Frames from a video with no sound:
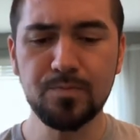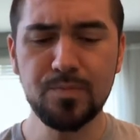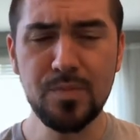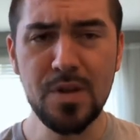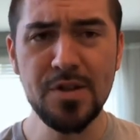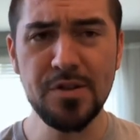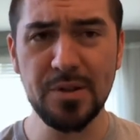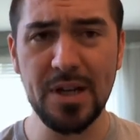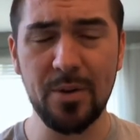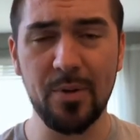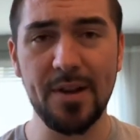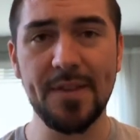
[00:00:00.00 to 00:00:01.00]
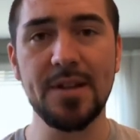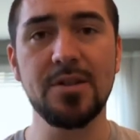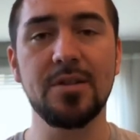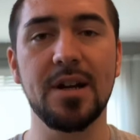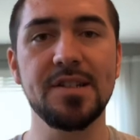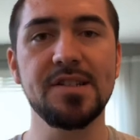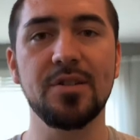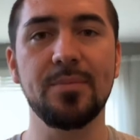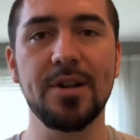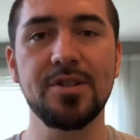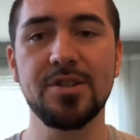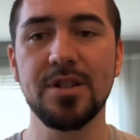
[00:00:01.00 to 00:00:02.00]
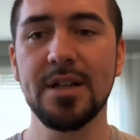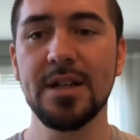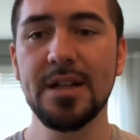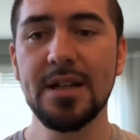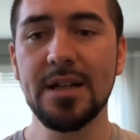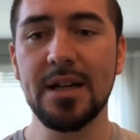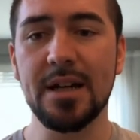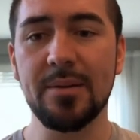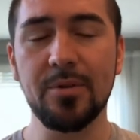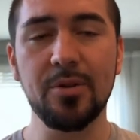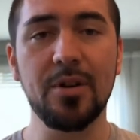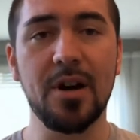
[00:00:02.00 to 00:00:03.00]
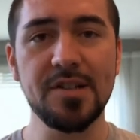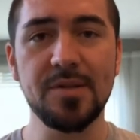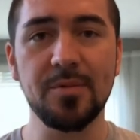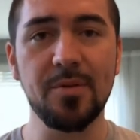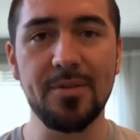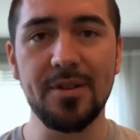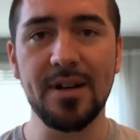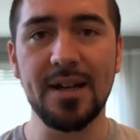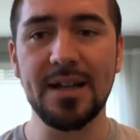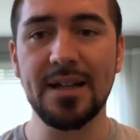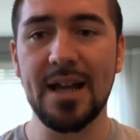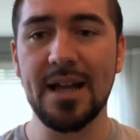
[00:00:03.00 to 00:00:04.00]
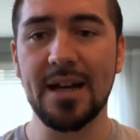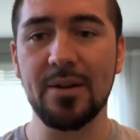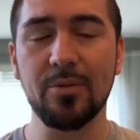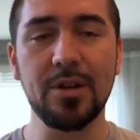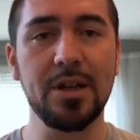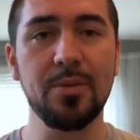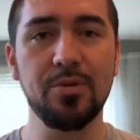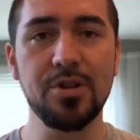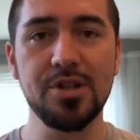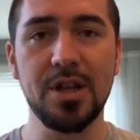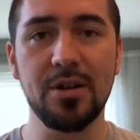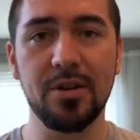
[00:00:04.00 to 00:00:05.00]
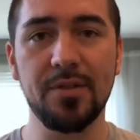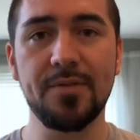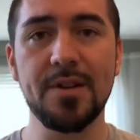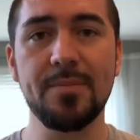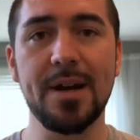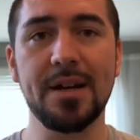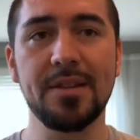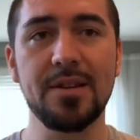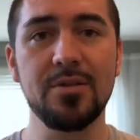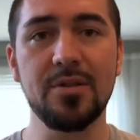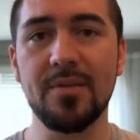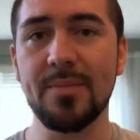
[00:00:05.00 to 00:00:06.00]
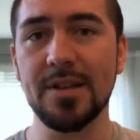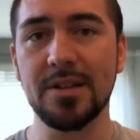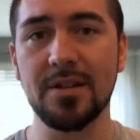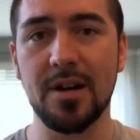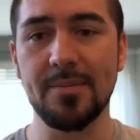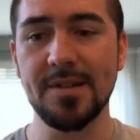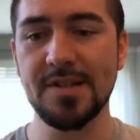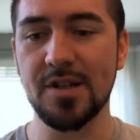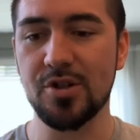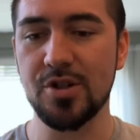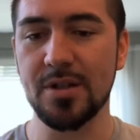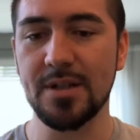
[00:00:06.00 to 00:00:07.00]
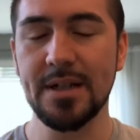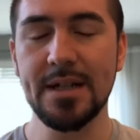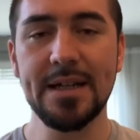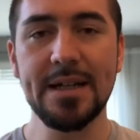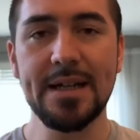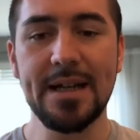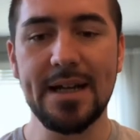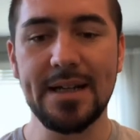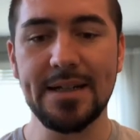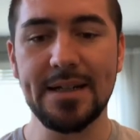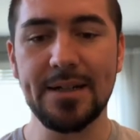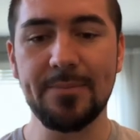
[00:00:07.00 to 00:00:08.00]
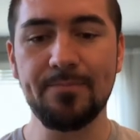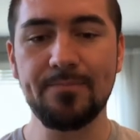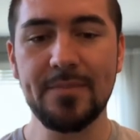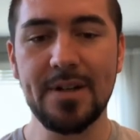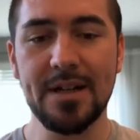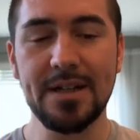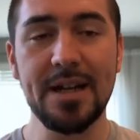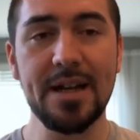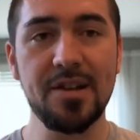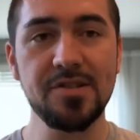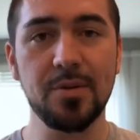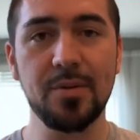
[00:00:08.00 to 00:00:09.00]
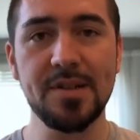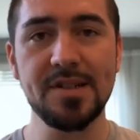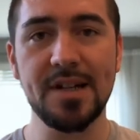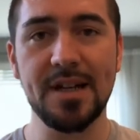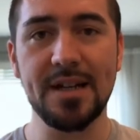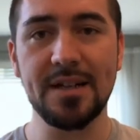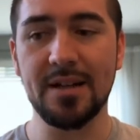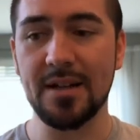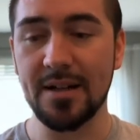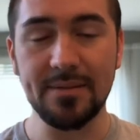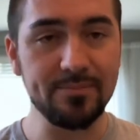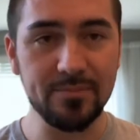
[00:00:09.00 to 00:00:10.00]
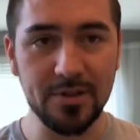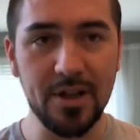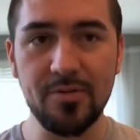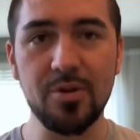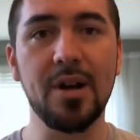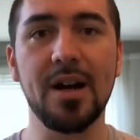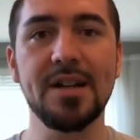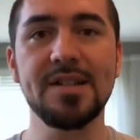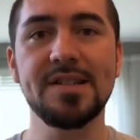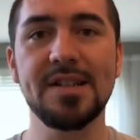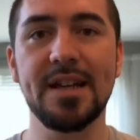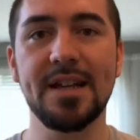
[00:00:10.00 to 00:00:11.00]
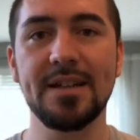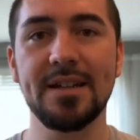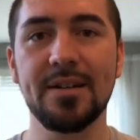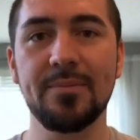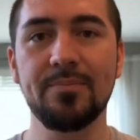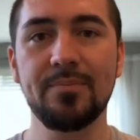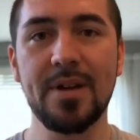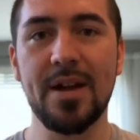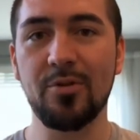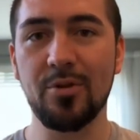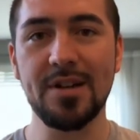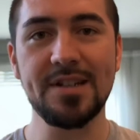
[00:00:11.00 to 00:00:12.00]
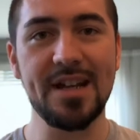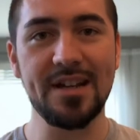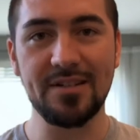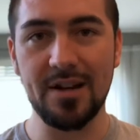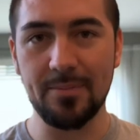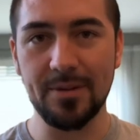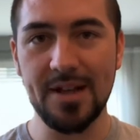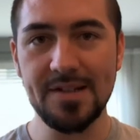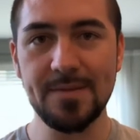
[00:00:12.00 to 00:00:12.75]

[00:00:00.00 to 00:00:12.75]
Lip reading: So again, I want to thank you guys so much. You're an awesome community, and I really appreciate all the feedback that you give me in the comment section. And again, as always, I love you guys, and have a great day, and God bless.